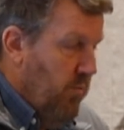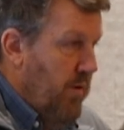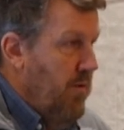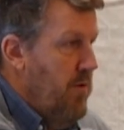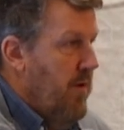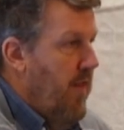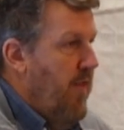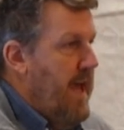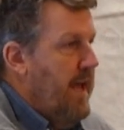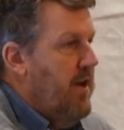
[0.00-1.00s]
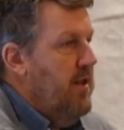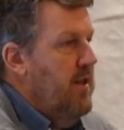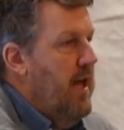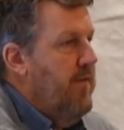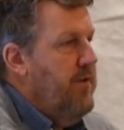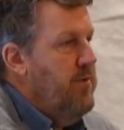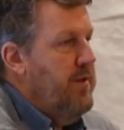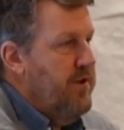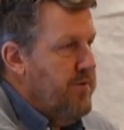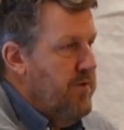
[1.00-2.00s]
we really want to thank a lot of you
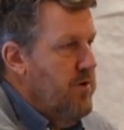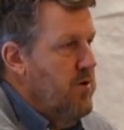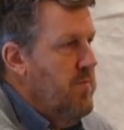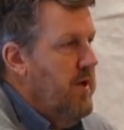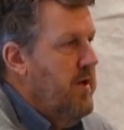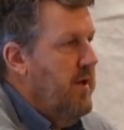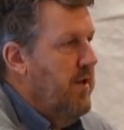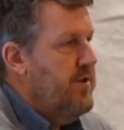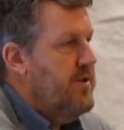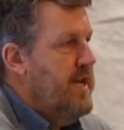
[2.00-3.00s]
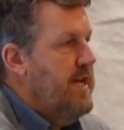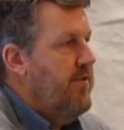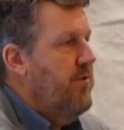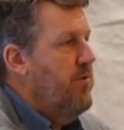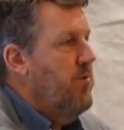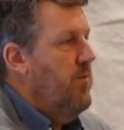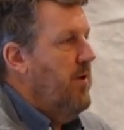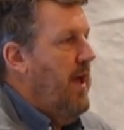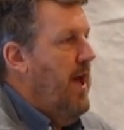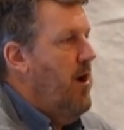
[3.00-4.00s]
in this room and other states who
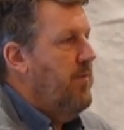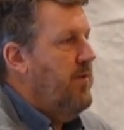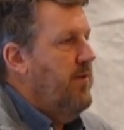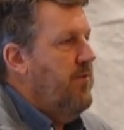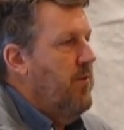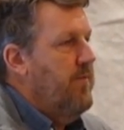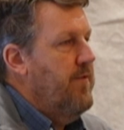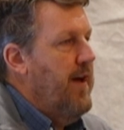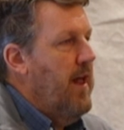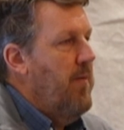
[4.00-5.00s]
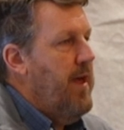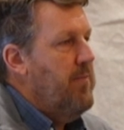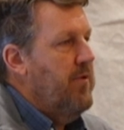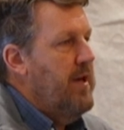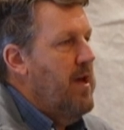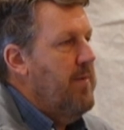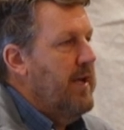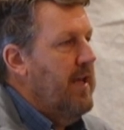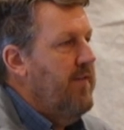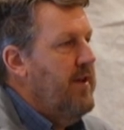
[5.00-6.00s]
helped sort of develop that plan
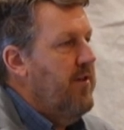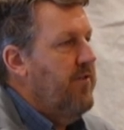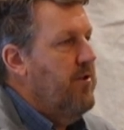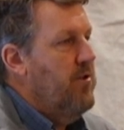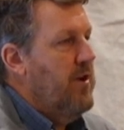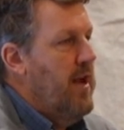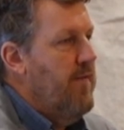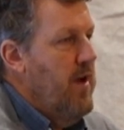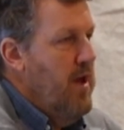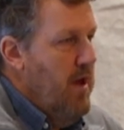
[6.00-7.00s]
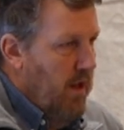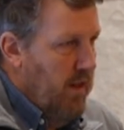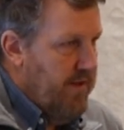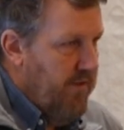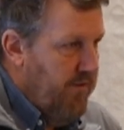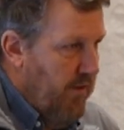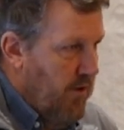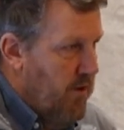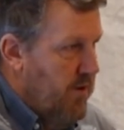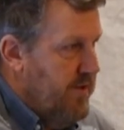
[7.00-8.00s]
by giving us your kind of lessons
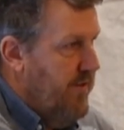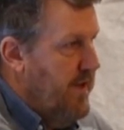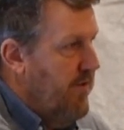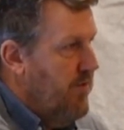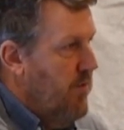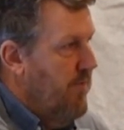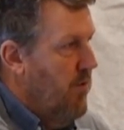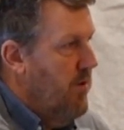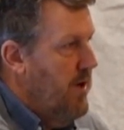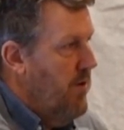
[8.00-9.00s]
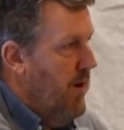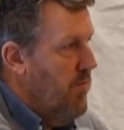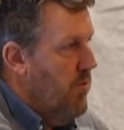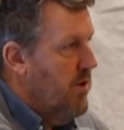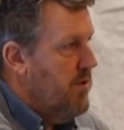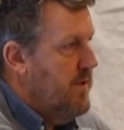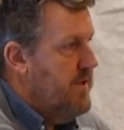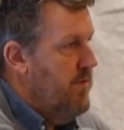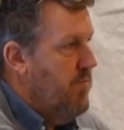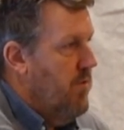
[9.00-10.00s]
learned, things to avoid, what worked, what
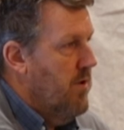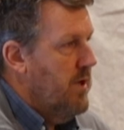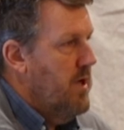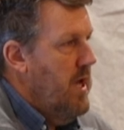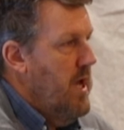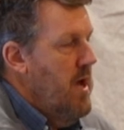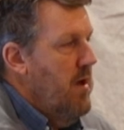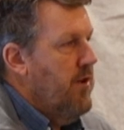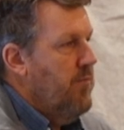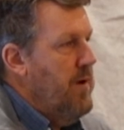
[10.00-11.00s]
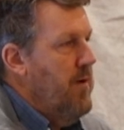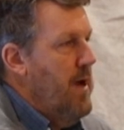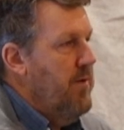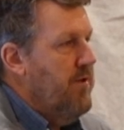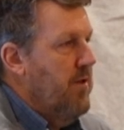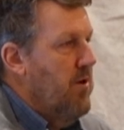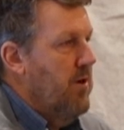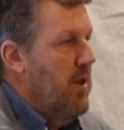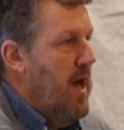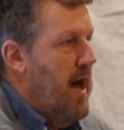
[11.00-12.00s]
didn't work, because we were able to
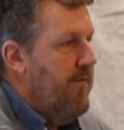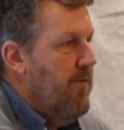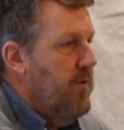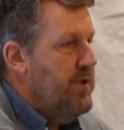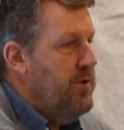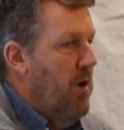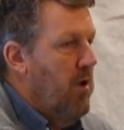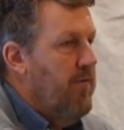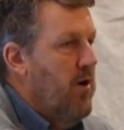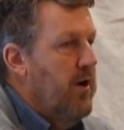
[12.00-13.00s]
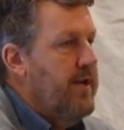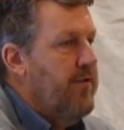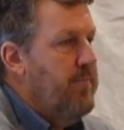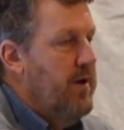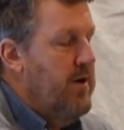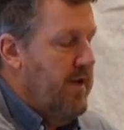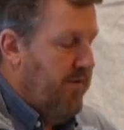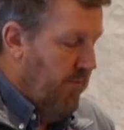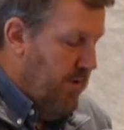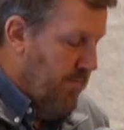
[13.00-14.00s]
learn a lot from what you all have already
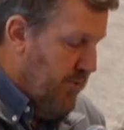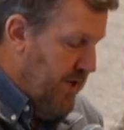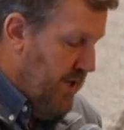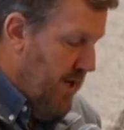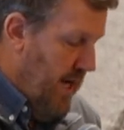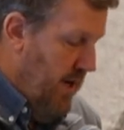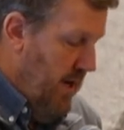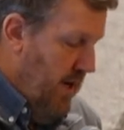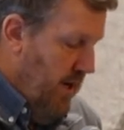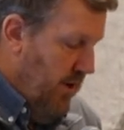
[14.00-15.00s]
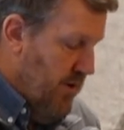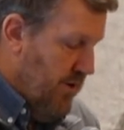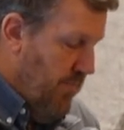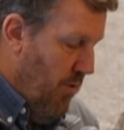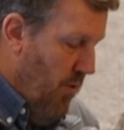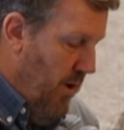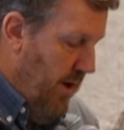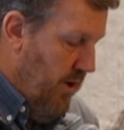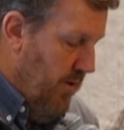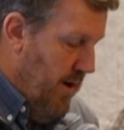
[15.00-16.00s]
experienced. So we appreciate your support
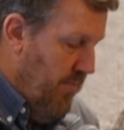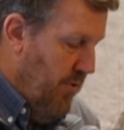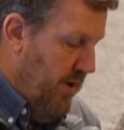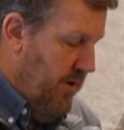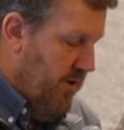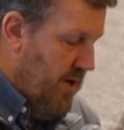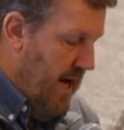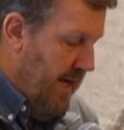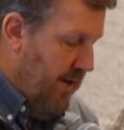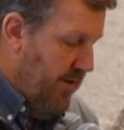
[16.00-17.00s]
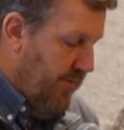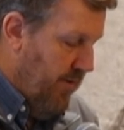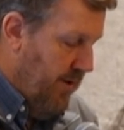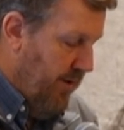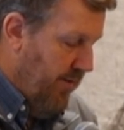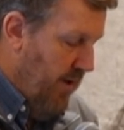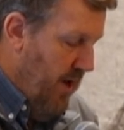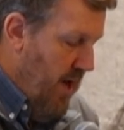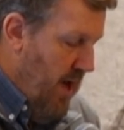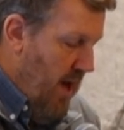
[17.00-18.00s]
and your input and your guidance for this.
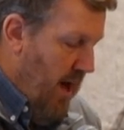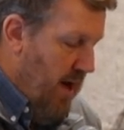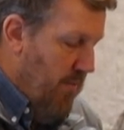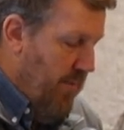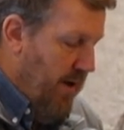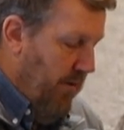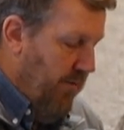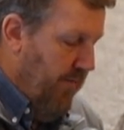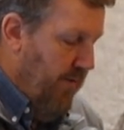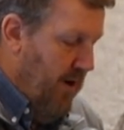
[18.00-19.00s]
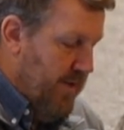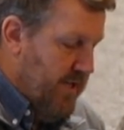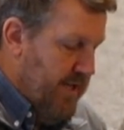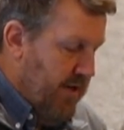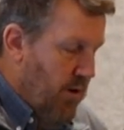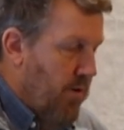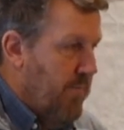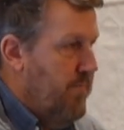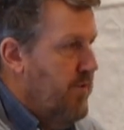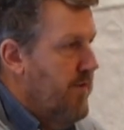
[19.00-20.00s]
Um, but it was a very much
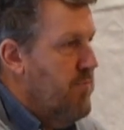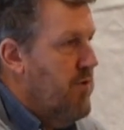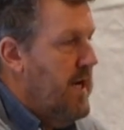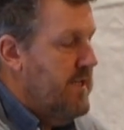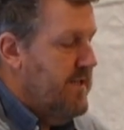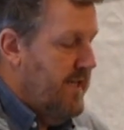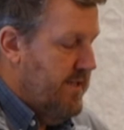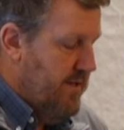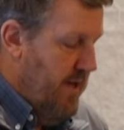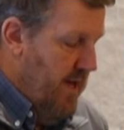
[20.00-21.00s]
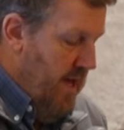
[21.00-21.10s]
stakeholder driven process.